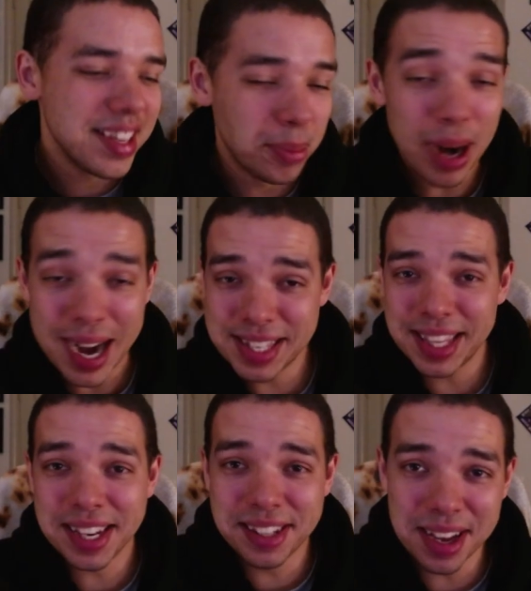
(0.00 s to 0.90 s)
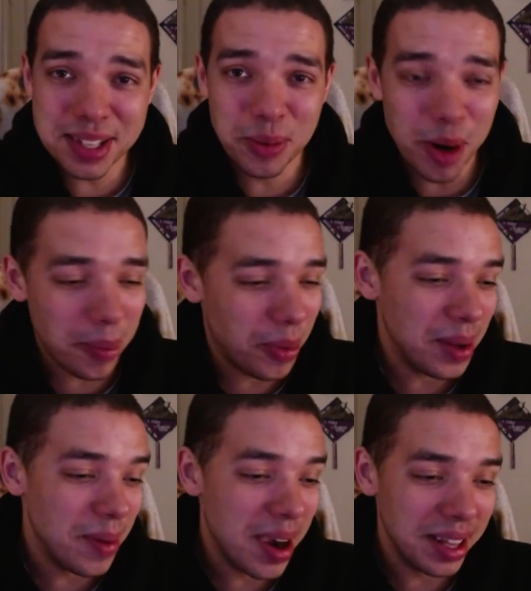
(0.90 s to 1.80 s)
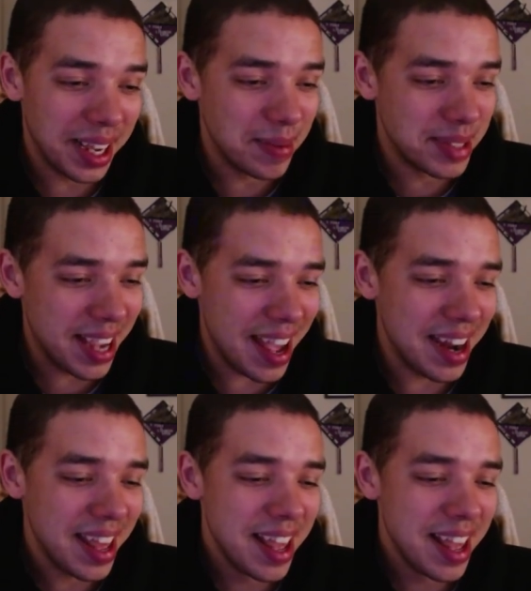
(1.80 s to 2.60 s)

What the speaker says: Surprisingly, it does work pretty well, like I'm saying.